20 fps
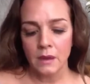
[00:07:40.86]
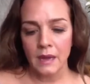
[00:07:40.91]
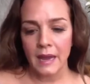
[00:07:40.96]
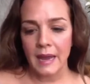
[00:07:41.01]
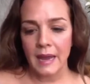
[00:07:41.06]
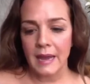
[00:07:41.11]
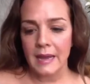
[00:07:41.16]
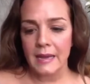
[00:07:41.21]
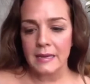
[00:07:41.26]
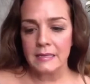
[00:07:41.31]

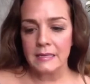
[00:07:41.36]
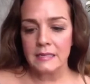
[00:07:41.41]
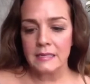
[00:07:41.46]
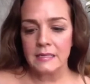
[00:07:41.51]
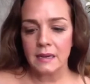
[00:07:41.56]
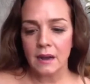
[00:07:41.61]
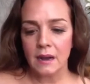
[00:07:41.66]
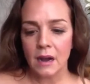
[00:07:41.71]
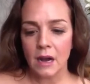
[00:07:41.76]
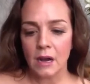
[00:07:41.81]

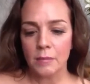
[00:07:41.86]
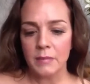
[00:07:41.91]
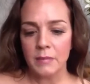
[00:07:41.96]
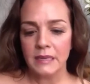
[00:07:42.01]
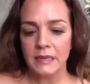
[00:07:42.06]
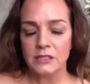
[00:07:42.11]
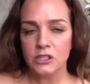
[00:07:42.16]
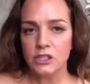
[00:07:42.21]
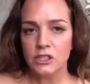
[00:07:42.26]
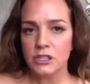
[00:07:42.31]

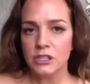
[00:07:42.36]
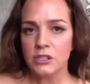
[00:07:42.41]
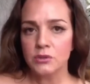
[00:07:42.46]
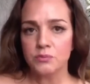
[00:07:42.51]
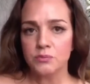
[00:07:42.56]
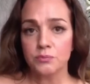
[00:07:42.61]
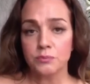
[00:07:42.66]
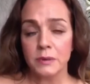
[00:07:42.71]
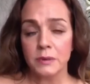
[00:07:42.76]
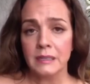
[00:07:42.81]
It's just
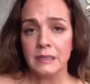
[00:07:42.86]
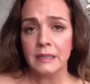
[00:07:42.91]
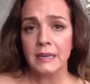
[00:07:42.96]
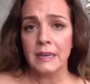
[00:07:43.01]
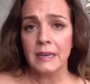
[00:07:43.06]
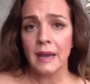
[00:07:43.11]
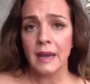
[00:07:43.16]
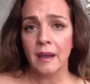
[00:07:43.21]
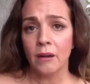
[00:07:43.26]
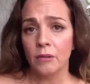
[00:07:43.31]

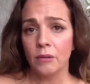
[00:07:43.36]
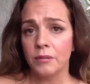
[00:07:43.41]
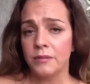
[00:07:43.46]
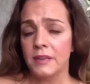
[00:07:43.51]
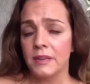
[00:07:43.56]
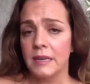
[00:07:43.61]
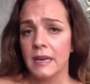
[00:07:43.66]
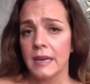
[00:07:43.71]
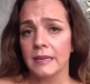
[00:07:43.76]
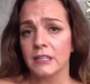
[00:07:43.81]
really
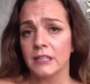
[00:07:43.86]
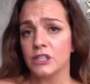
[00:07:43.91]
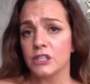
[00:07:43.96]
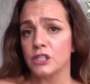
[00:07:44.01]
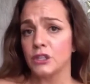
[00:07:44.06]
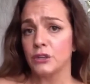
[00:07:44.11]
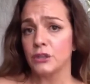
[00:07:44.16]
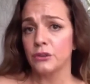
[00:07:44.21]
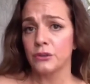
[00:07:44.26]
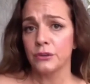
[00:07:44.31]
healthy, and it's
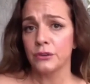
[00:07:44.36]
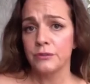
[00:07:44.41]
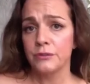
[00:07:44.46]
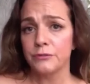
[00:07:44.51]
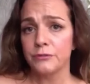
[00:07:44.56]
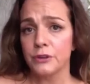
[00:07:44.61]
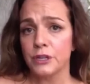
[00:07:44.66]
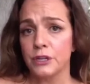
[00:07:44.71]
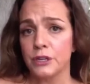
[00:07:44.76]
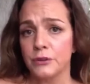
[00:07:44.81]
good
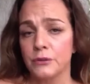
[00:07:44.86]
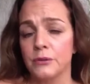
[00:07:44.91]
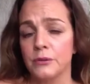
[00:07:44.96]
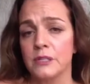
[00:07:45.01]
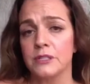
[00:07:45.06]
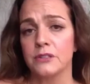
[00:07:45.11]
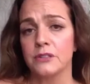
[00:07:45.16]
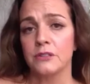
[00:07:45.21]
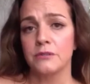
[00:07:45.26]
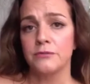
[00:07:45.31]
for you.
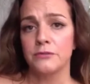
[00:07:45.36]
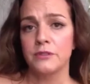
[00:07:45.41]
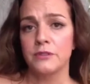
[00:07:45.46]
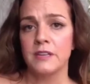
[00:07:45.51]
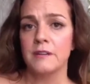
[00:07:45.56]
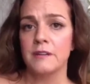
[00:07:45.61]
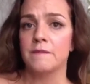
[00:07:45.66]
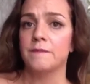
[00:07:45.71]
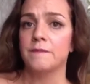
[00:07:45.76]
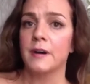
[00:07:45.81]
It's good for the
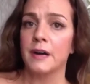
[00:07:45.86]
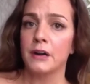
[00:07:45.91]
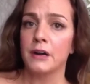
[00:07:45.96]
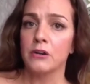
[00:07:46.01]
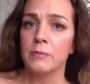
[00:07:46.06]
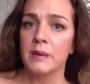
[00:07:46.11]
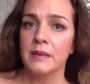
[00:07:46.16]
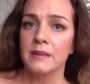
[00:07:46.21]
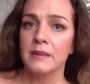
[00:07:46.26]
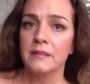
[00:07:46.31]

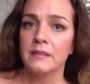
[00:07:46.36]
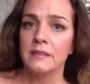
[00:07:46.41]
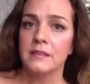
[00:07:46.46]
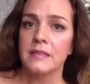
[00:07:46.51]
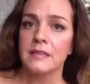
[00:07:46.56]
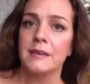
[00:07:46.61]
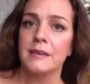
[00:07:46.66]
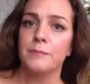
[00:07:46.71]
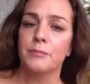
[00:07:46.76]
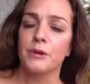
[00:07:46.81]
environment.
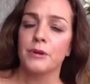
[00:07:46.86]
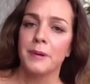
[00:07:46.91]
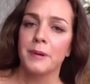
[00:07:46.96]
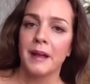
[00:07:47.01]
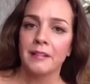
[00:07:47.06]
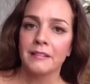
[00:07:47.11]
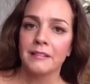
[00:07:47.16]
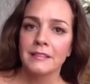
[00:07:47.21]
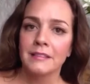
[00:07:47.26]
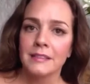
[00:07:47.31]
The
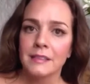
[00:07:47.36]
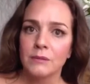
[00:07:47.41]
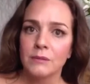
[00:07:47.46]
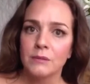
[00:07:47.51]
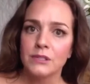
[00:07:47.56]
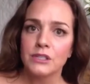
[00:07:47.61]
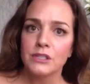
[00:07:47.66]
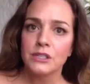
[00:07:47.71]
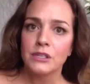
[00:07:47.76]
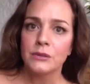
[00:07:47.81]
propellant that
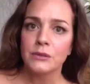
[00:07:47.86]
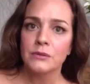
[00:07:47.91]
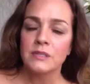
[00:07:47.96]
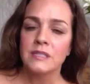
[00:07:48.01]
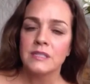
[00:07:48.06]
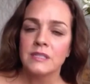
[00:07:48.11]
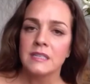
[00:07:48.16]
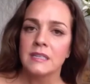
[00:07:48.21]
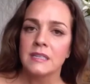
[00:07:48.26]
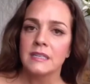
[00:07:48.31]
was
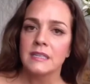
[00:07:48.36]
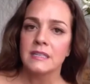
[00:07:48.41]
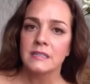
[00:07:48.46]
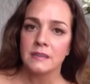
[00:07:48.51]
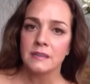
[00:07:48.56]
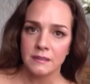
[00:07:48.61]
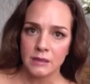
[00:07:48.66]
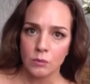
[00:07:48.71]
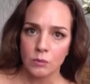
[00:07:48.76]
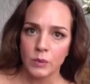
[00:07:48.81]
used,
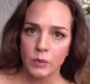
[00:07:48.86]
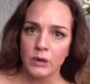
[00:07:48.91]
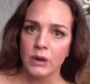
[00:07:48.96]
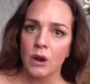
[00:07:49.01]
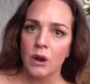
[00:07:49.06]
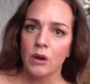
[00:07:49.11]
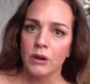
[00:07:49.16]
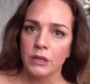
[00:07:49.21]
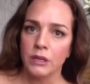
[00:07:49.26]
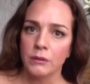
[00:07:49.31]
that we
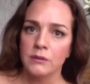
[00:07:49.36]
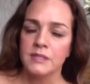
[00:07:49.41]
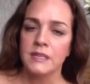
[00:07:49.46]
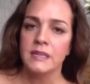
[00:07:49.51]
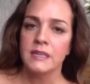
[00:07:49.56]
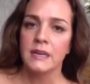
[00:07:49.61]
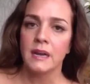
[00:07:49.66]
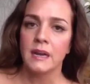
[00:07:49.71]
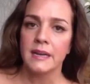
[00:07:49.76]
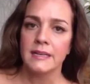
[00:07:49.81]
are
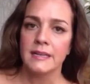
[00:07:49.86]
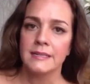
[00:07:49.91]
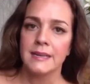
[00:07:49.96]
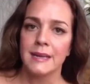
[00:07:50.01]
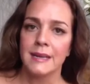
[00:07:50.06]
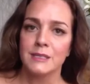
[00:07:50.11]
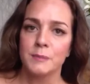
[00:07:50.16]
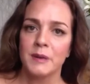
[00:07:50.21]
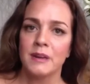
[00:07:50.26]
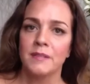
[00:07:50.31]
using, it
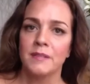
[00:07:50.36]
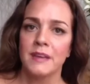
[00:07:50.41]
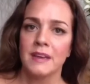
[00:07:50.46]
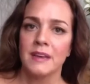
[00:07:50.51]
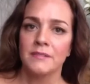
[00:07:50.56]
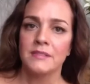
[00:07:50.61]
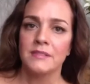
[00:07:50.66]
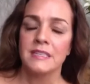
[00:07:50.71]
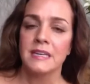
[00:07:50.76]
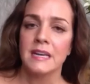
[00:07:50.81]
has been on the
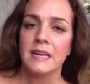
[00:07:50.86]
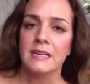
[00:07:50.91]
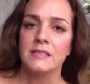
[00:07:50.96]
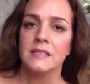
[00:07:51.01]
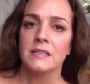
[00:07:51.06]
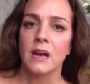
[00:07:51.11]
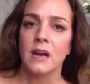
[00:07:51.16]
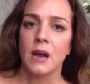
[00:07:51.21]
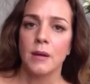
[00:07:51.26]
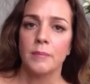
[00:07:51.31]

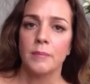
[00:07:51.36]
FDA's